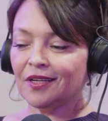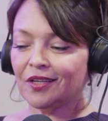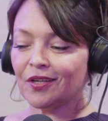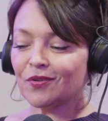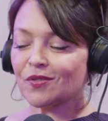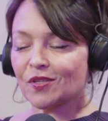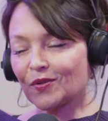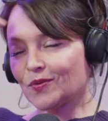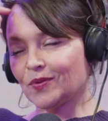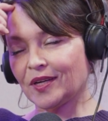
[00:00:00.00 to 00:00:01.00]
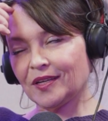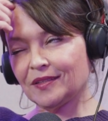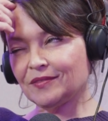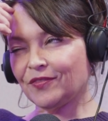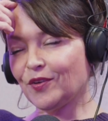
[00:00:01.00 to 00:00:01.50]
No, so
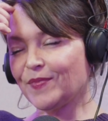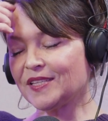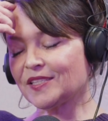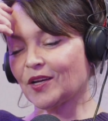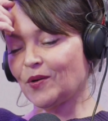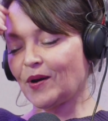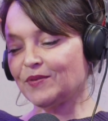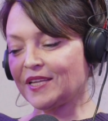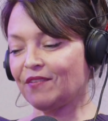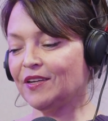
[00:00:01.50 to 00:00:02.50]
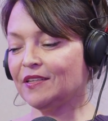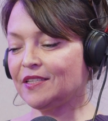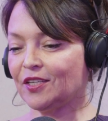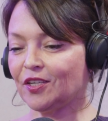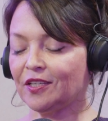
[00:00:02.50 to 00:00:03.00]
a few months ago, I was having
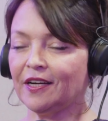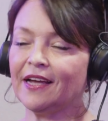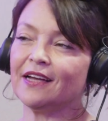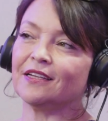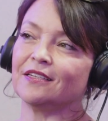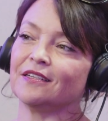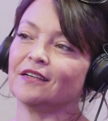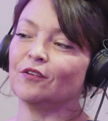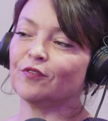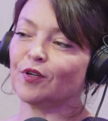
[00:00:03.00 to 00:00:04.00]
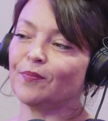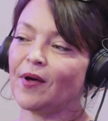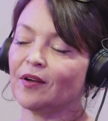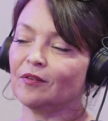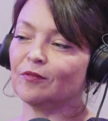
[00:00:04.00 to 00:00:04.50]
dinner and over a
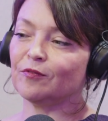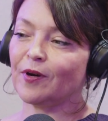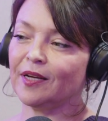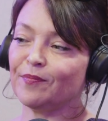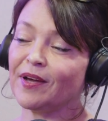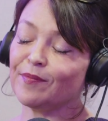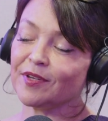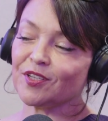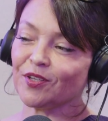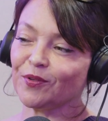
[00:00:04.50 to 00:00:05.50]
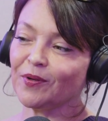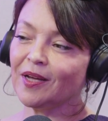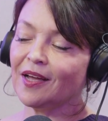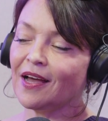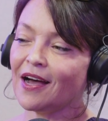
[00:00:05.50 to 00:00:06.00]
bottle of wine, it might have been two,
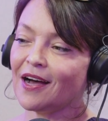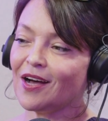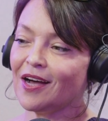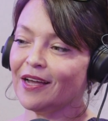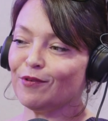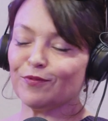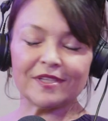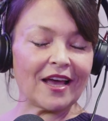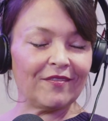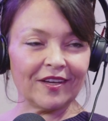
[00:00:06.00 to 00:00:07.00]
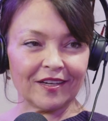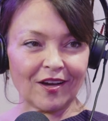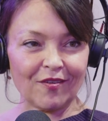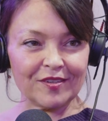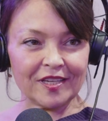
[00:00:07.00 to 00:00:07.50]
I was having a
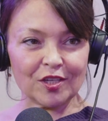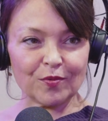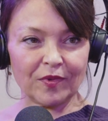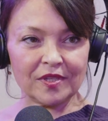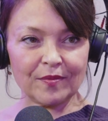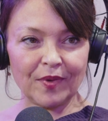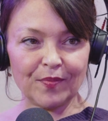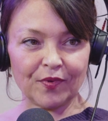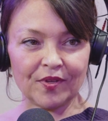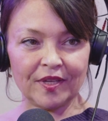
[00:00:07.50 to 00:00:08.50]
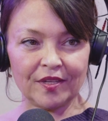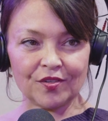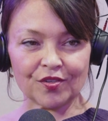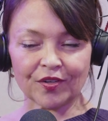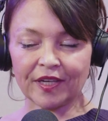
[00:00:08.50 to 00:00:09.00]
conversation with some people in the
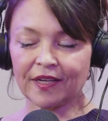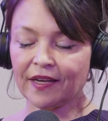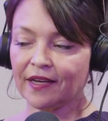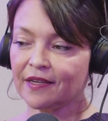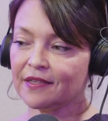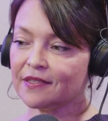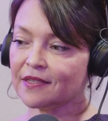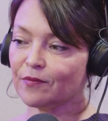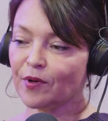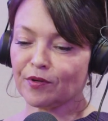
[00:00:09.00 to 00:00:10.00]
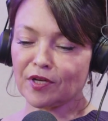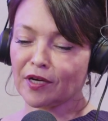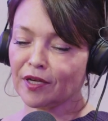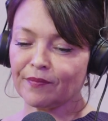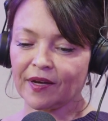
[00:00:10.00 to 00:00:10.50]
industry, and we were
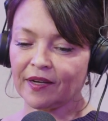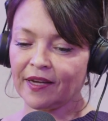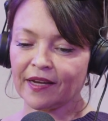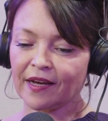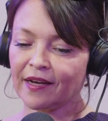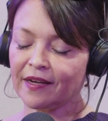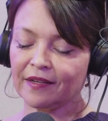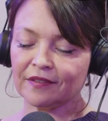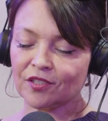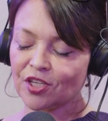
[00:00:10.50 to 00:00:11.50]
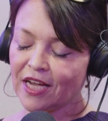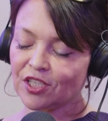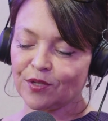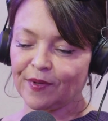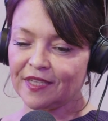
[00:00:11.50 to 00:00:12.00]
talking about AI and
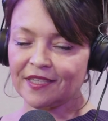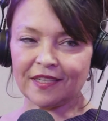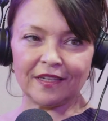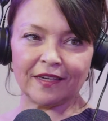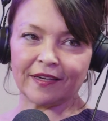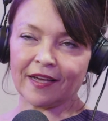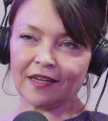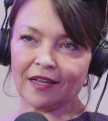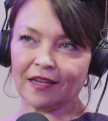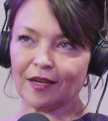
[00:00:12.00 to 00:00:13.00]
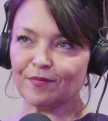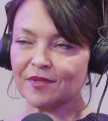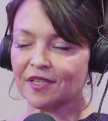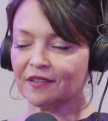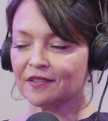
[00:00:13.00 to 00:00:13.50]
ChatGPT and
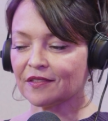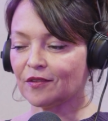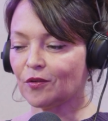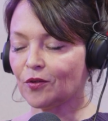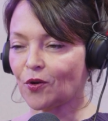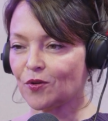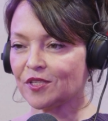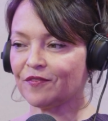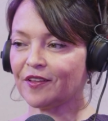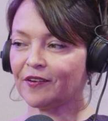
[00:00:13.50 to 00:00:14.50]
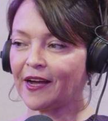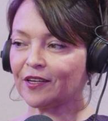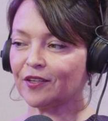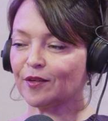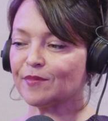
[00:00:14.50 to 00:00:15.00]
LLMs and a whole host of other
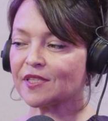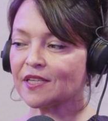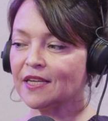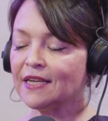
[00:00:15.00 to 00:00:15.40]
acronyms.